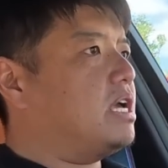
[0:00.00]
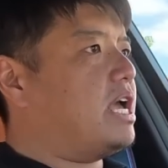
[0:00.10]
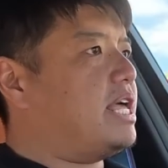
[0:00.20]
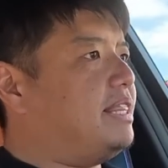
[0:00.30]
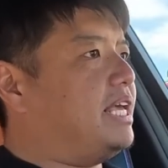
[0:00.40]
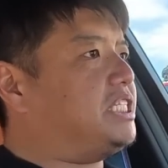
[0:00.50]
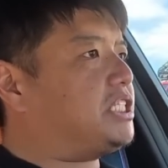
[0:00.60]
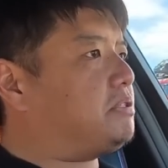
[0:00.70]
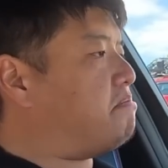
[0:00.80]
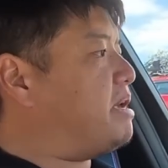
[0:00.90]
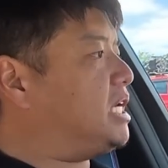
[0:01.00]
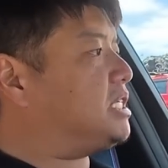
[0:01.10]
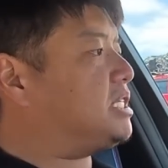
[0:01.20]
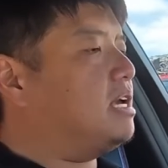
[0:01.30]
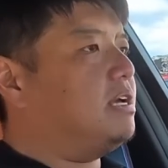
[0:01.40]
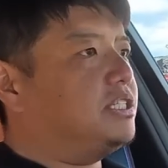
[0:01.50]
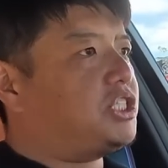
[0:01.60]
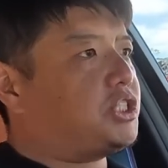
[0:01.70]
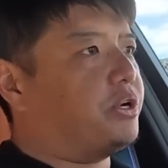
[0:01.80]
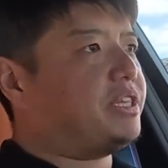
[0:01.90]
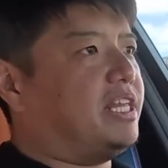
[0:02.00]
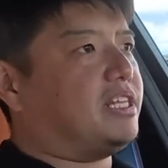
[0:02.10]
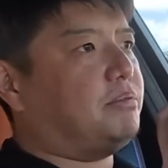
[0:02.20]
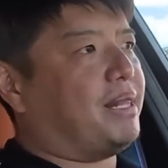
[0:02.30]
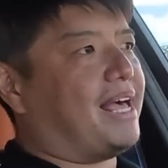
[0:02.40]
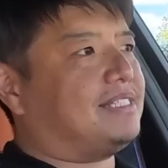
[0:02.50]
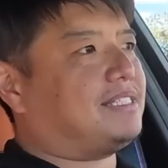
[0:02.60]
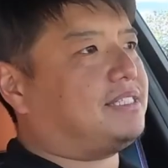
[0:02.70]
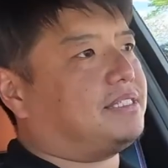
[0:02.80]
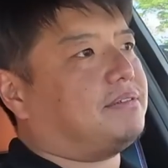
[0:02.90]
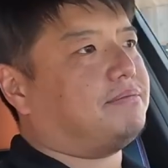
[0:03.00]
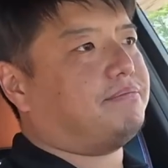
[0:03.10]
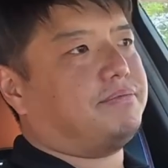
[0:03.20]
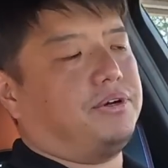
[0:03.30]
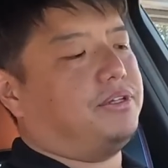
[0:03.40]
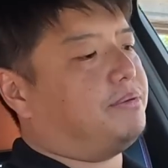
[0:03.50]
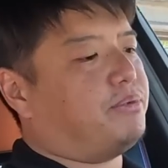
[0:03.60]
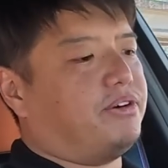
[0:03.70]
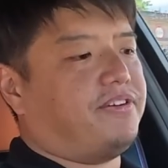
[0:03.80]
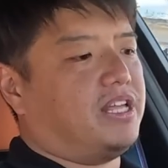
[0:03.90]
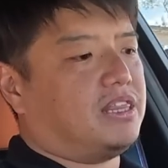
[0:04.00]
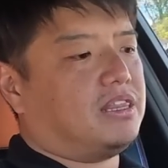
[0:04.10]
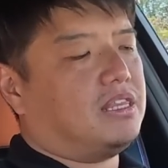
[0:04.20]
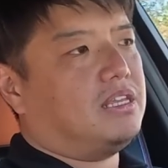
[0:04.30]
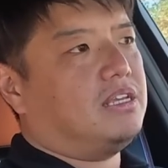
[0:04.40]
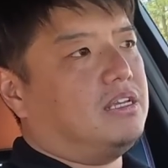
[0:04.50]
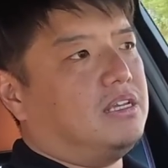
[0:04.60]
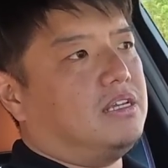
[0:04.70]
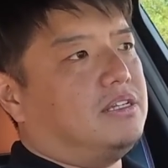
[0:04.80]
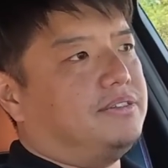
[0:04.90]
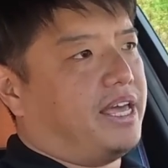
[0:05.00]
And it just makes short little blasts all the more fun.